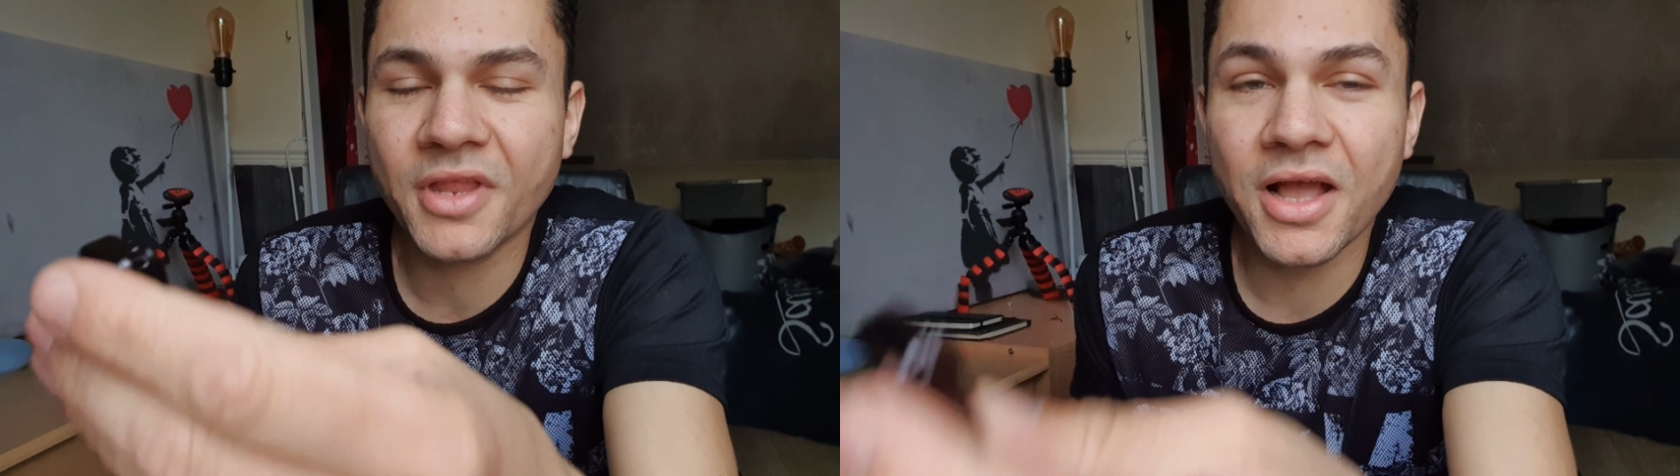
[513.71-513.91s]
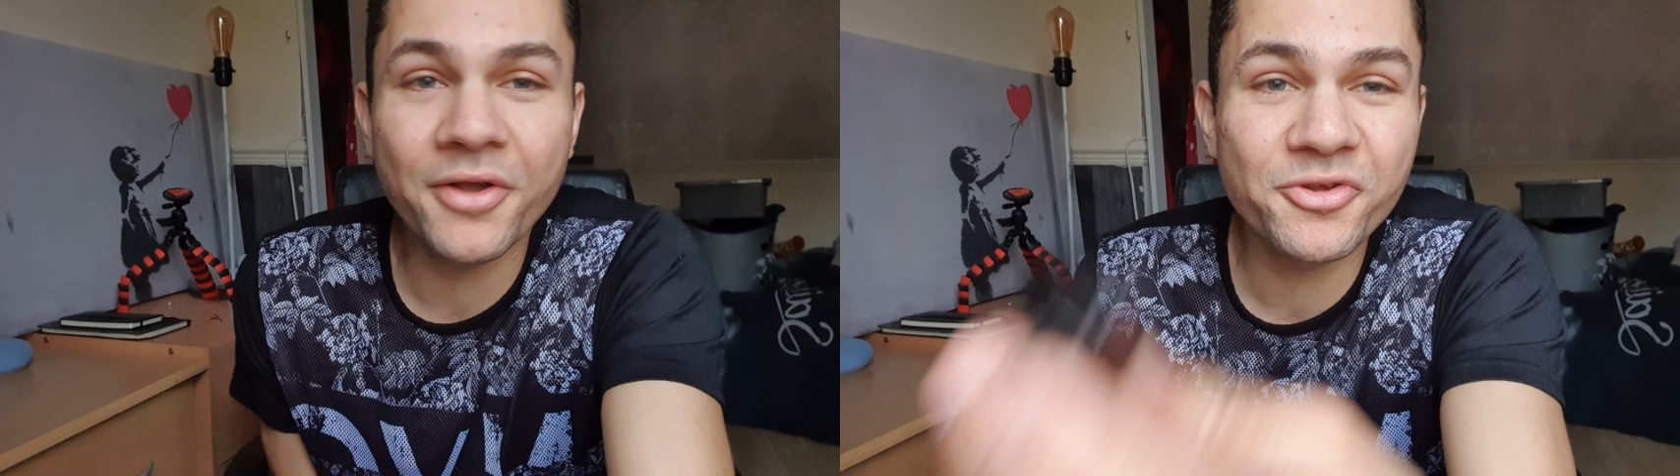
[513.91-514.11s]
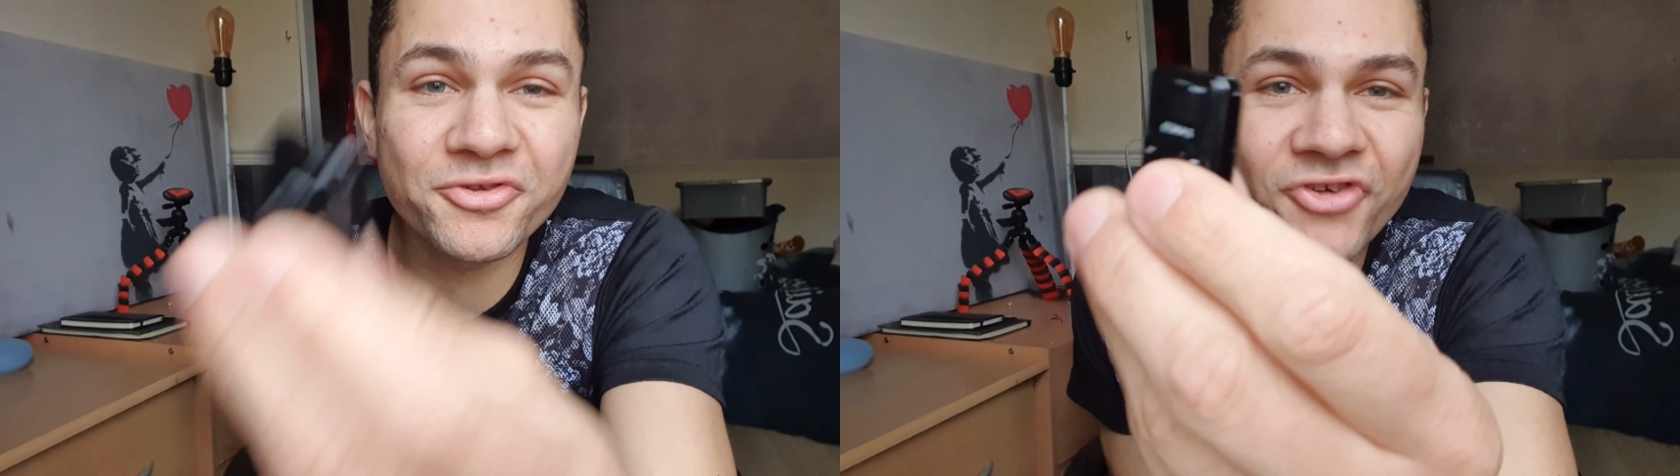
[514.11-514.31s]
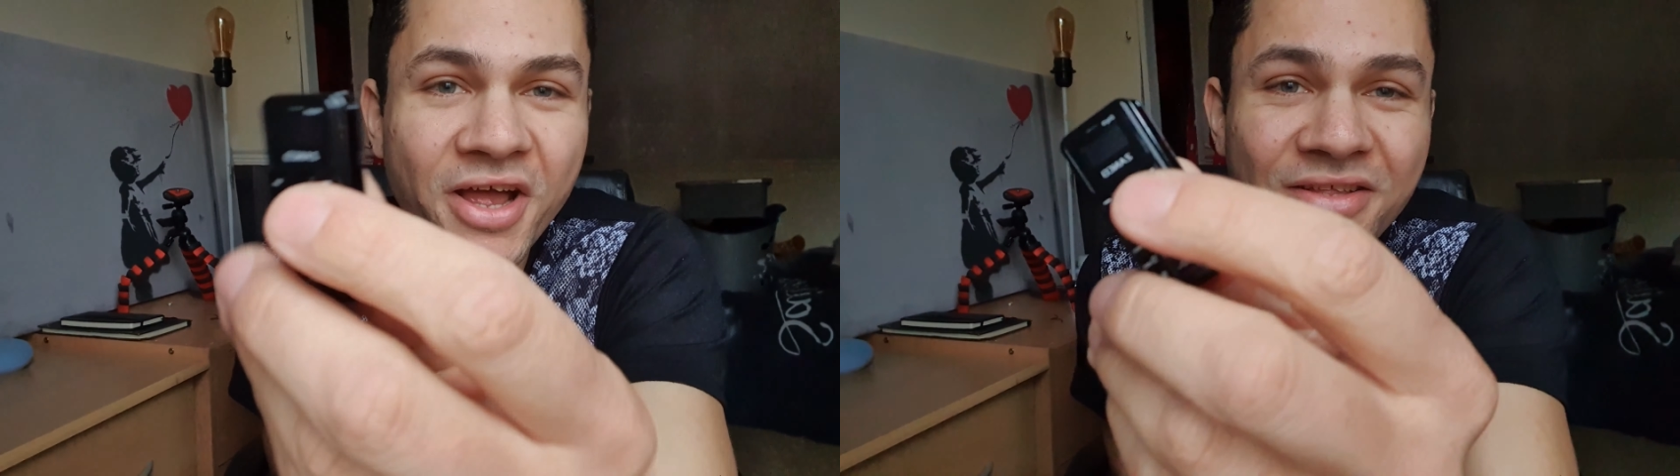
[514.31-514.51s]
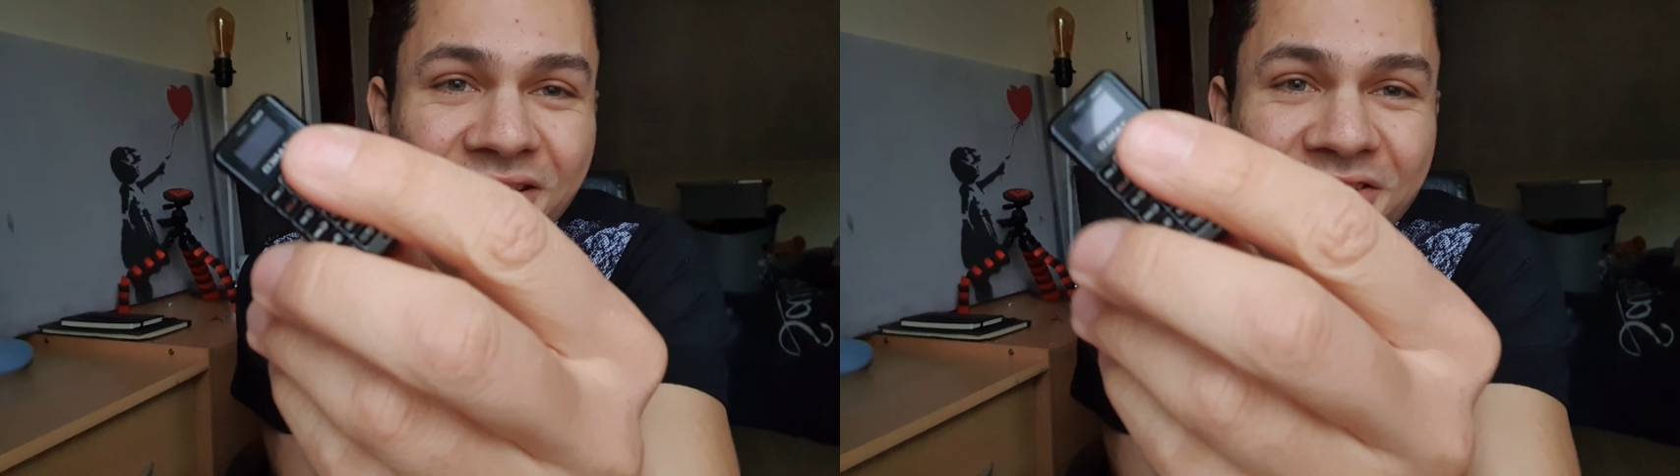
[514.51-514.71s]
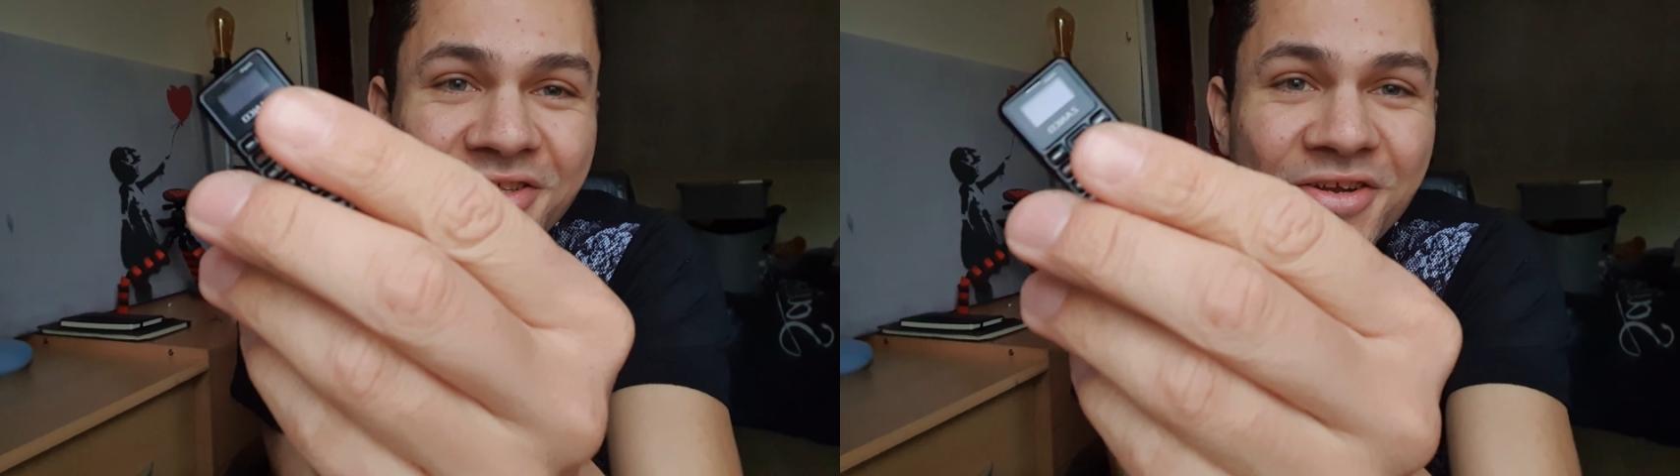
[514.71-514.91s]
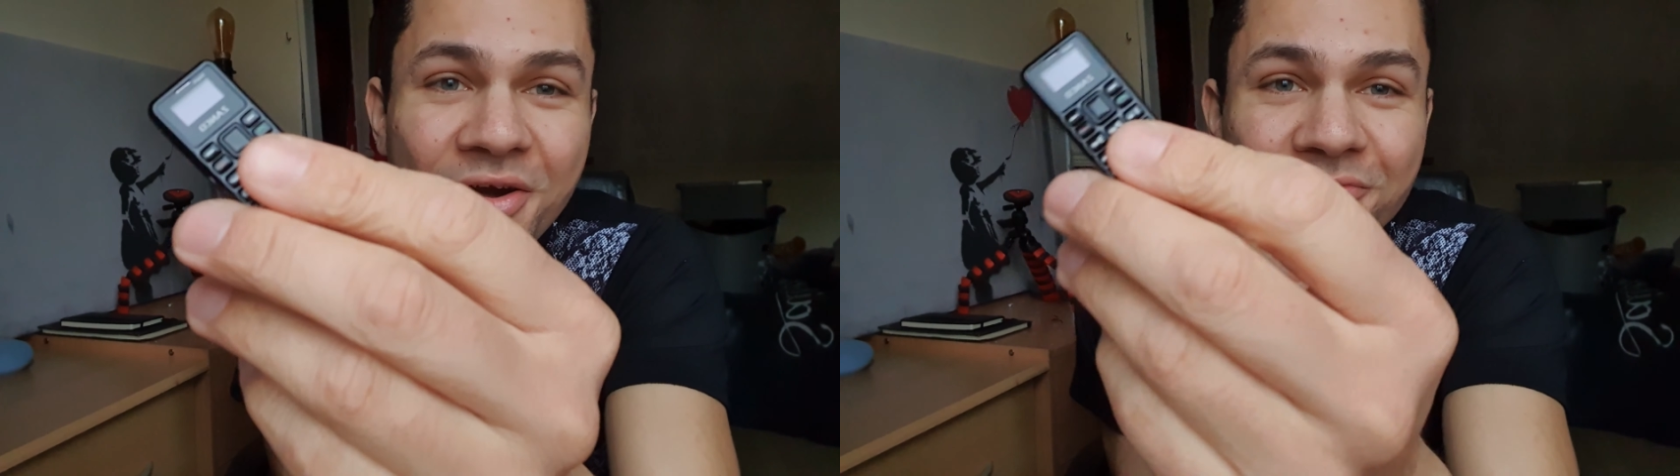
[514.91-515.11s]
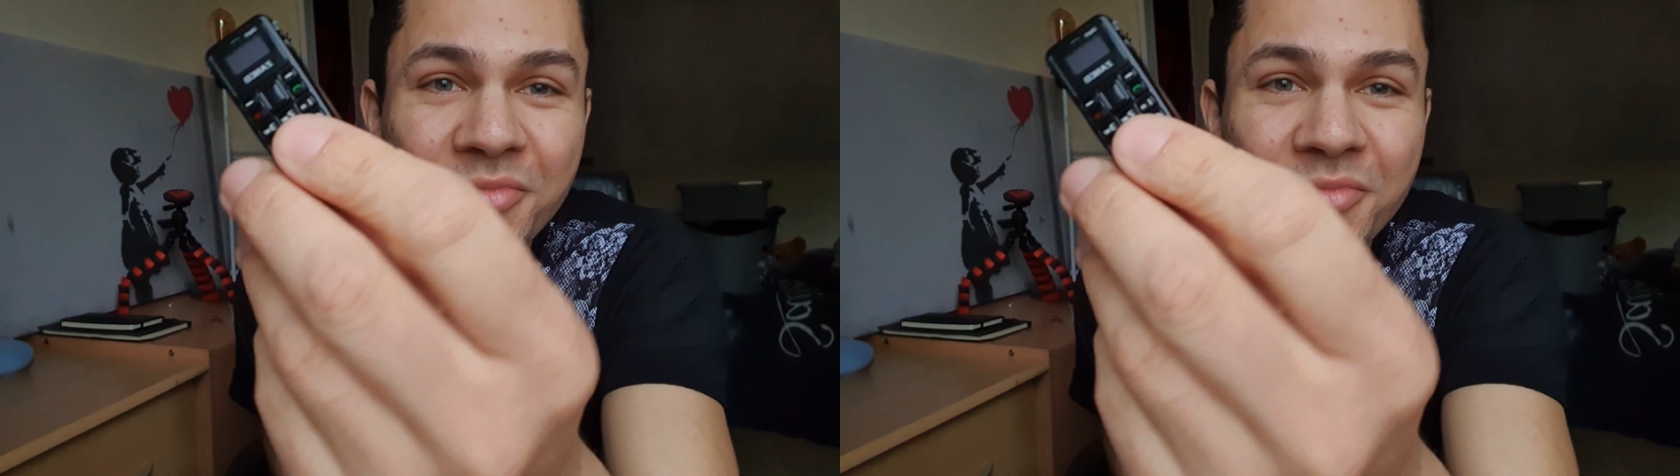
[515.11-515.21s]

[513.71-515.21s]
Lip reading: I'm going to try testing it out,